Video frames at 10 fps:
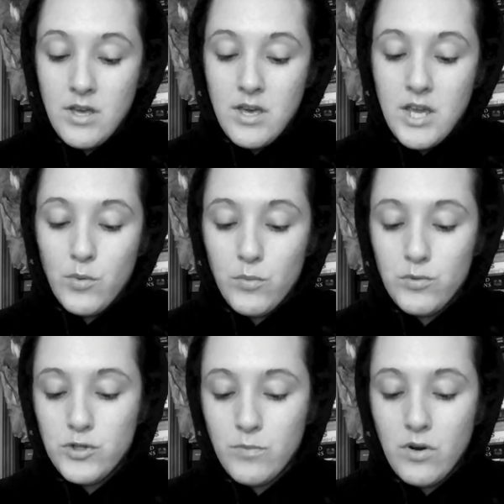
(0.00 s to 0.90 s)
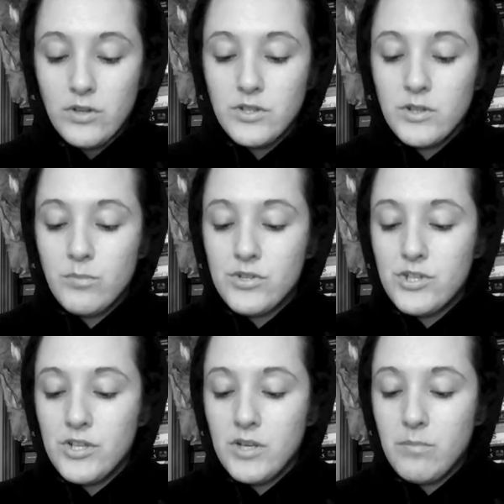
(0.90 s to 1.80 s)
It was remarked in the
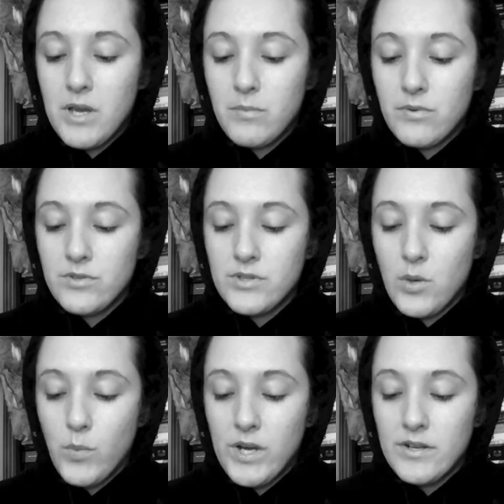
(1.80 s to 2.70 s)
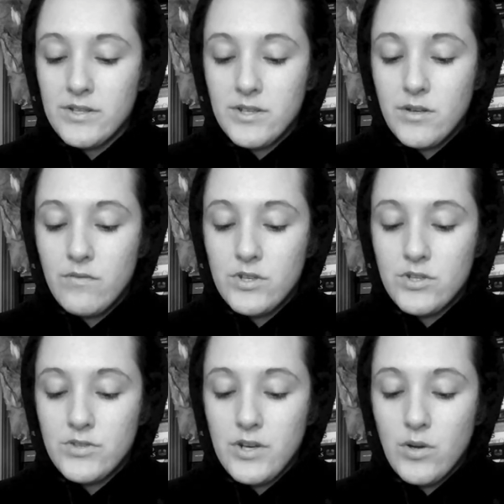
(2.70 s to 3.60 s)
preceding papers that weakness and
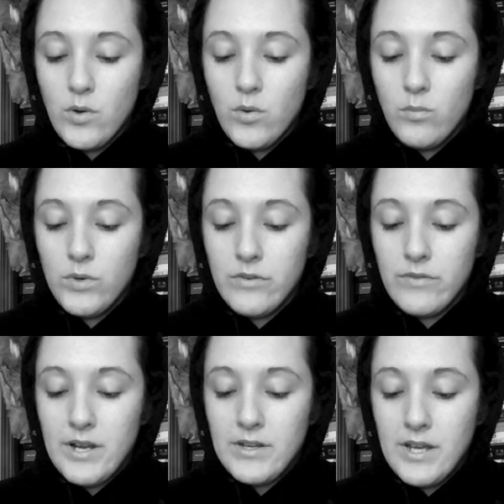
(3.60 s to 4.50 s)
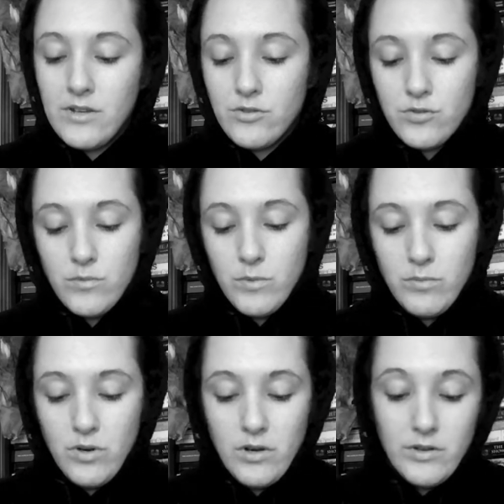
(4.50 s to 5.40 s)
divisions at home would invite dangers from
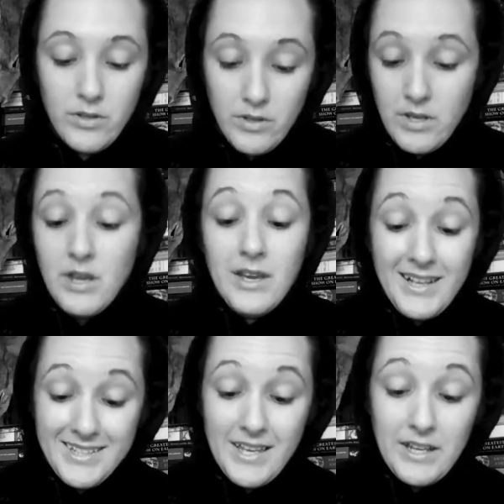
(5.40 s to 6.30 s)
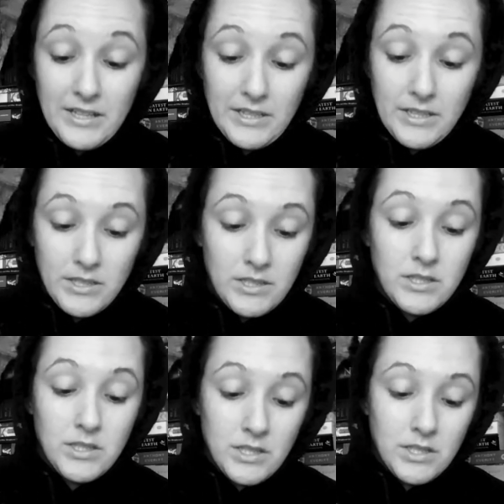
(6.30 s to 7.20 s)
abroad. Exactly.
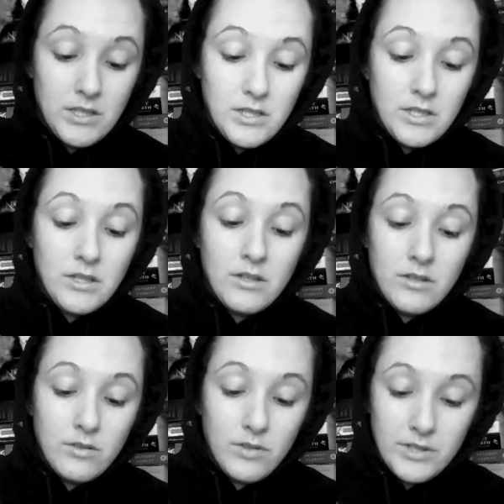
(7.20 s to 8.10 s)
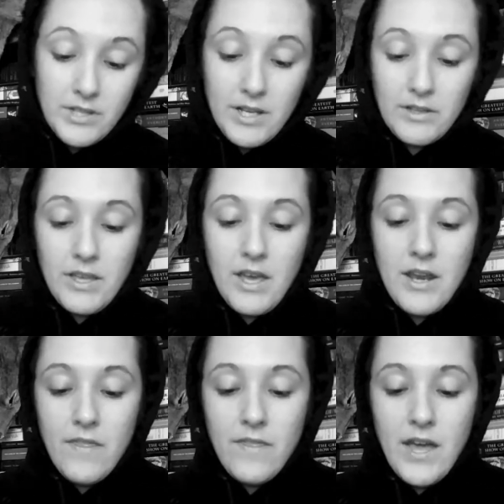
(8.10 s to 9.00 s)
Exactly.
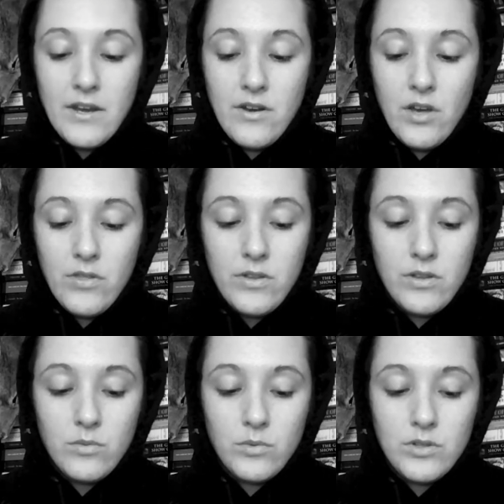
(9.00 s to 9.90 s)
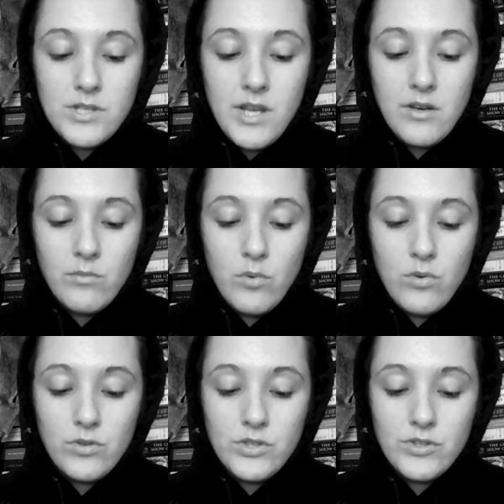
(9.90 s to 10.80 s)
And that nothing would tend more
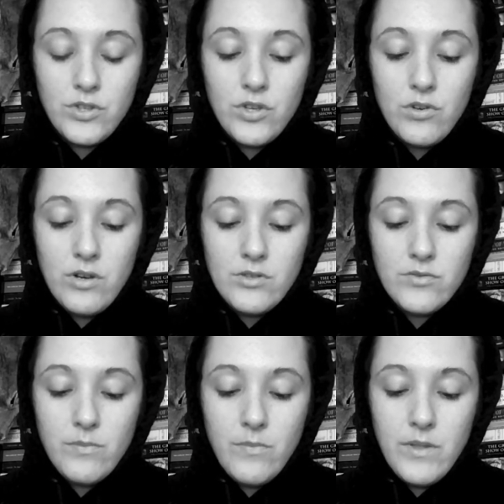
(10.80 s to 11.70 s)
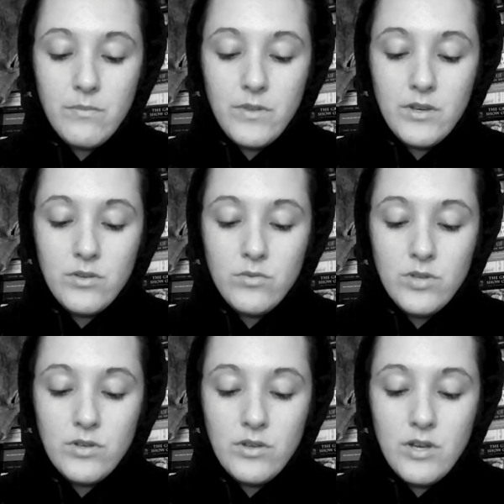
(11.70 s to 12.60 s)
to secure us from them than
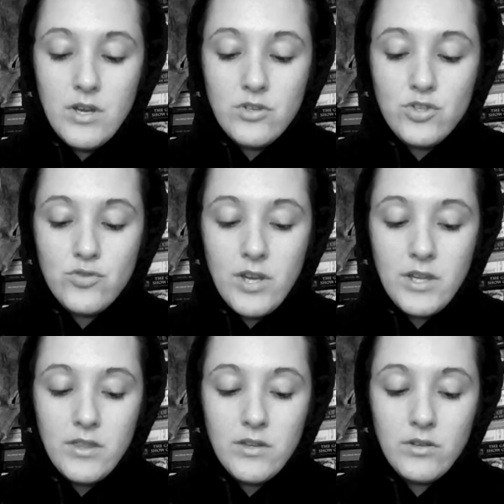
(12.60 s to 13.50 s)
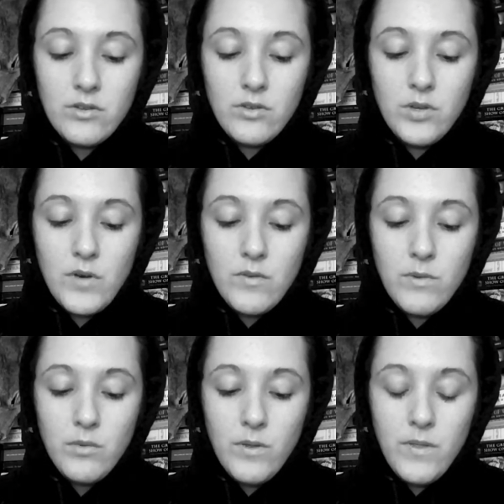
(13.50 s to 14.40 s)
union, strength, and good
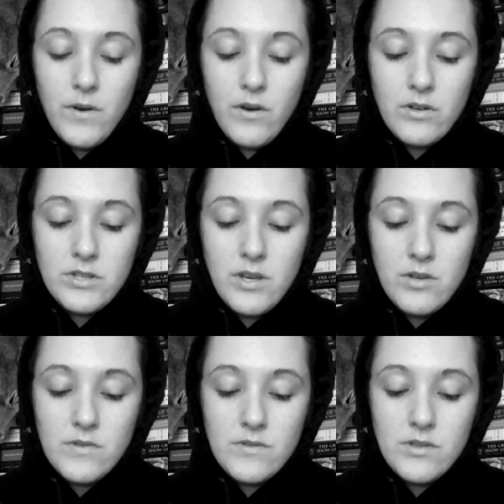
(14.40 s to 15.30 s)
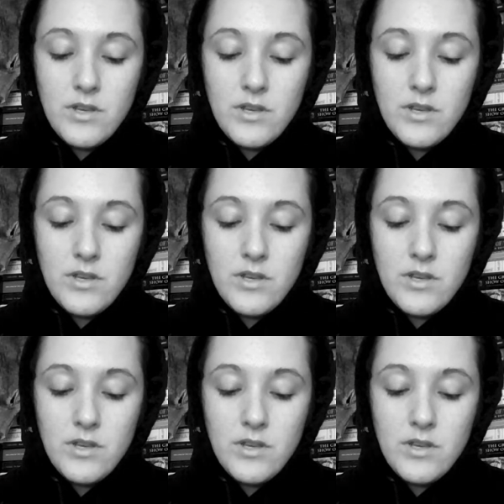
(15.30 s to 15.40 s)
government within ourselves.